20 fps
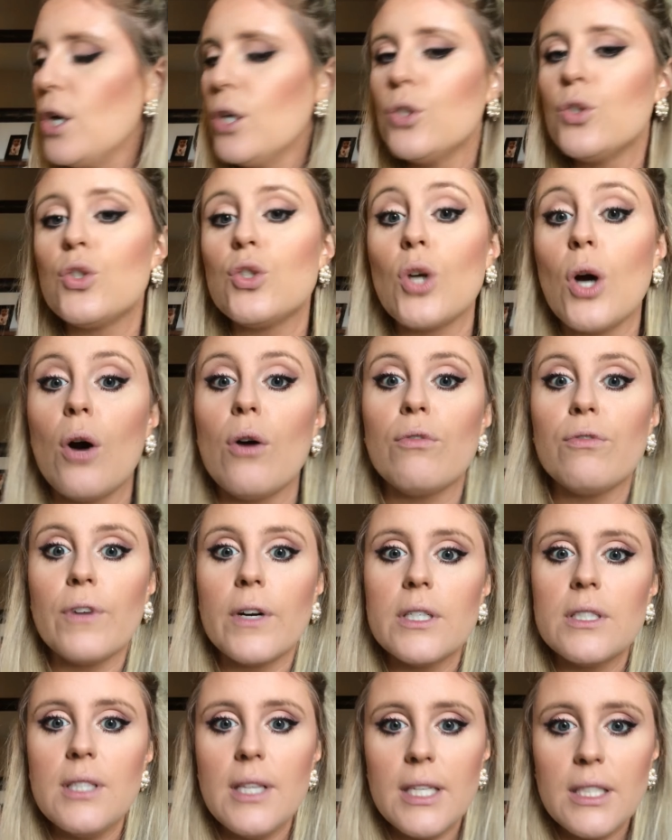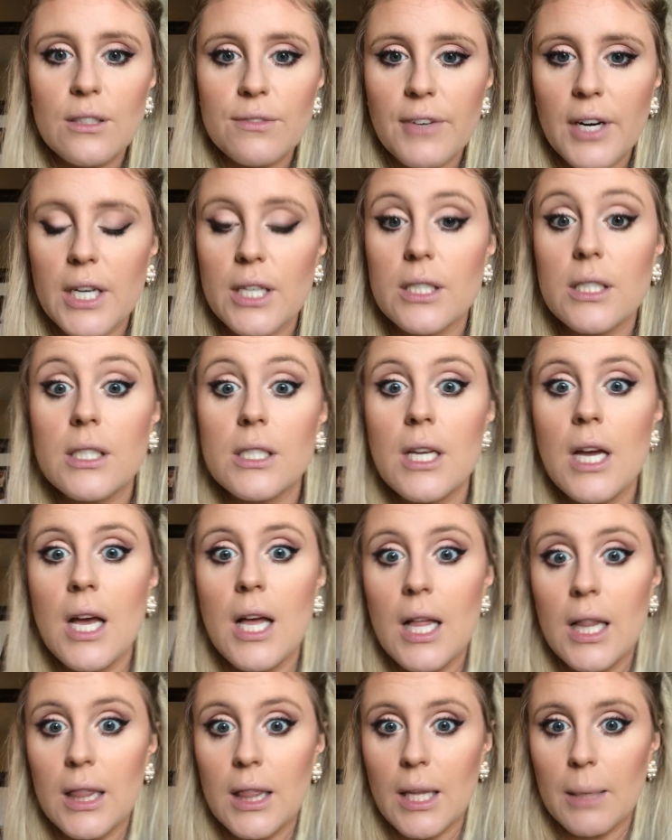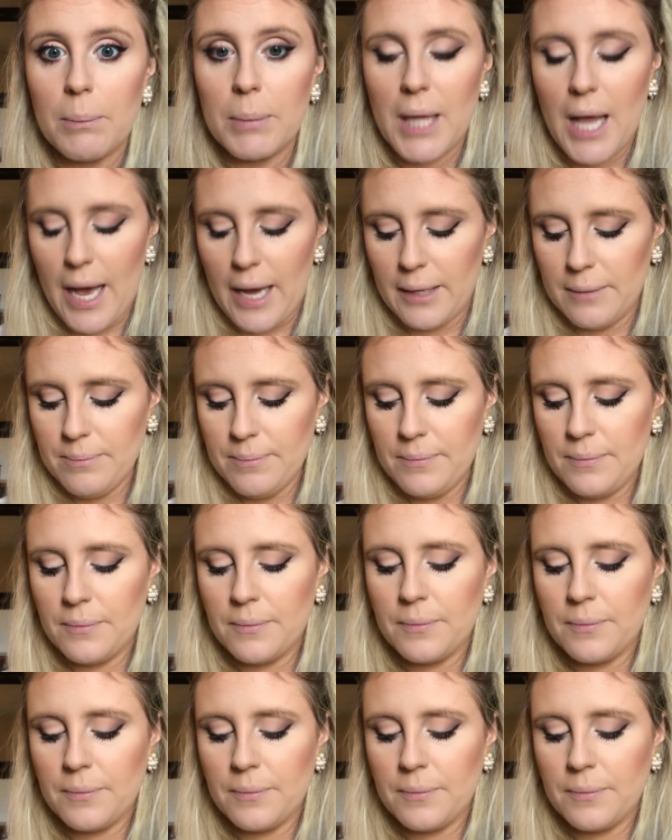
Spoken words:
So first things first, lip line.